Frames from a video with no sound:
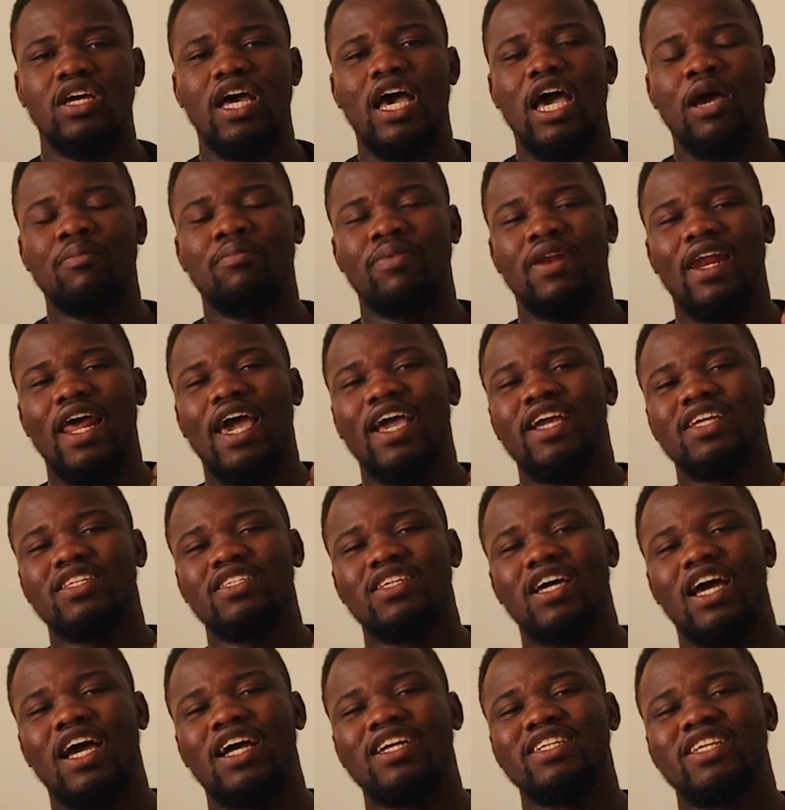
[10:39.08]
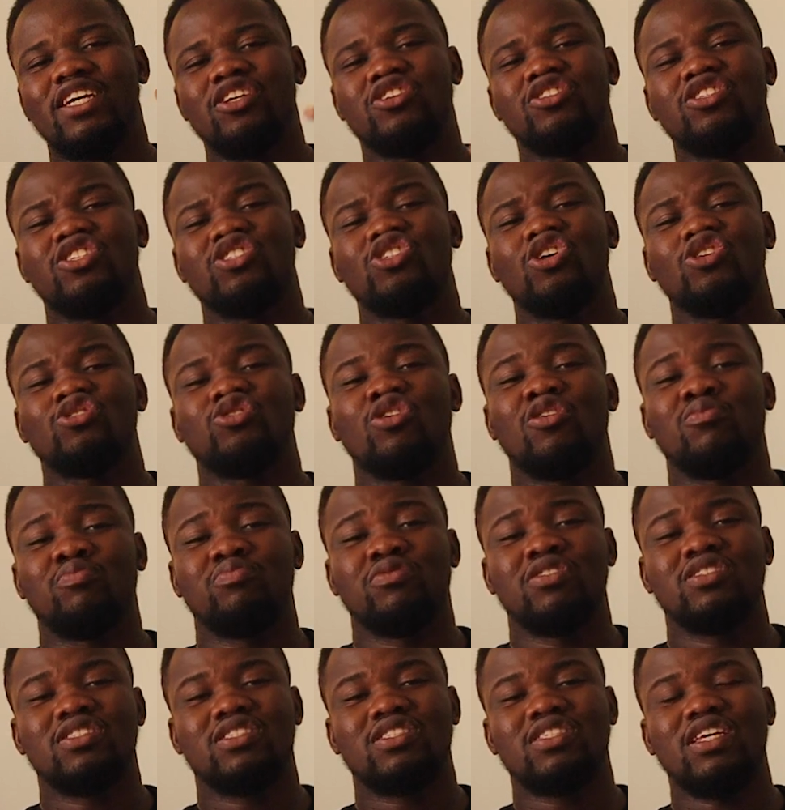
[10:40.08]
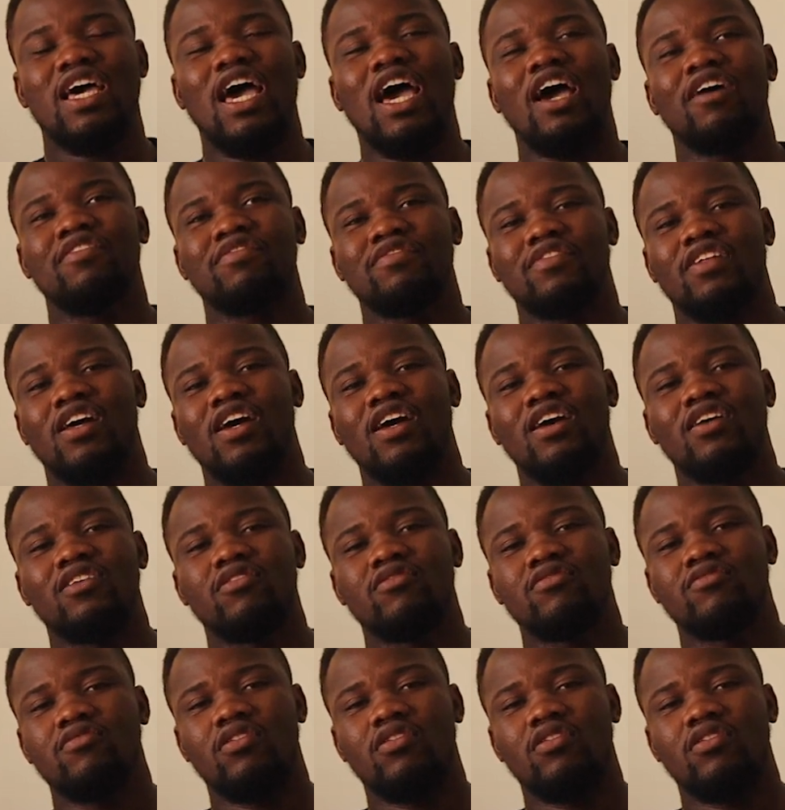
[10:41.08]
applied and then you did your thumbprint after,